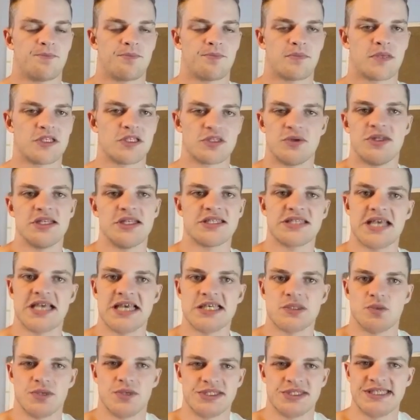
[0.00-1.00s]
So in this
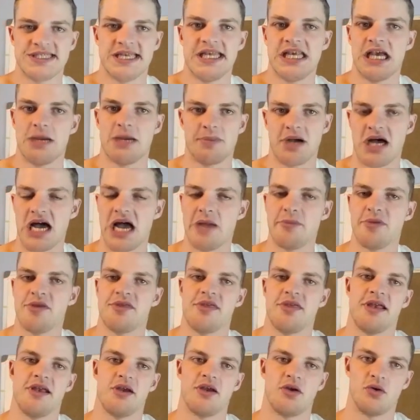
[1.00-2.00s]
case, we're setting up a
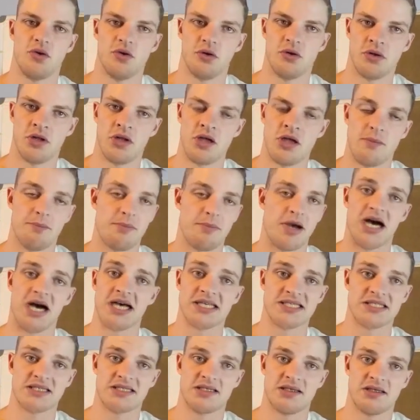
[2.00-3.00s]
hypothetical
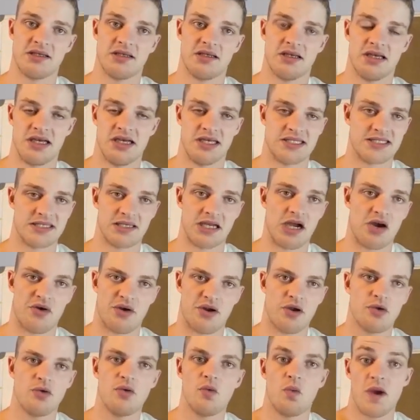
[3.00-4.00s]
past
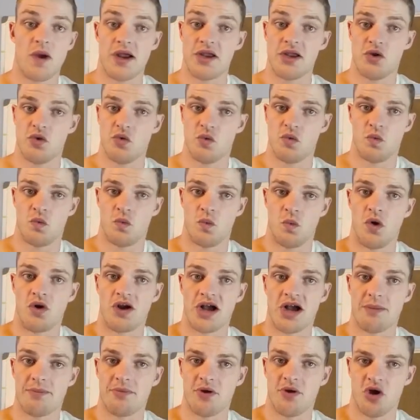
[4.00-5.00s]
scenario where you woke
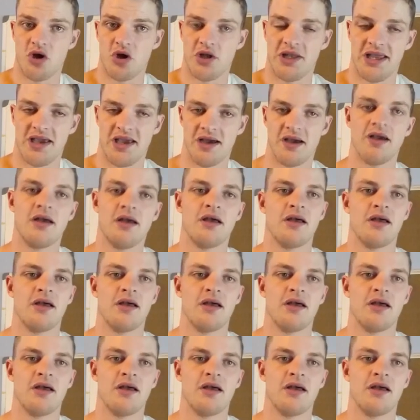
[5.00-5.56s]
up earlier.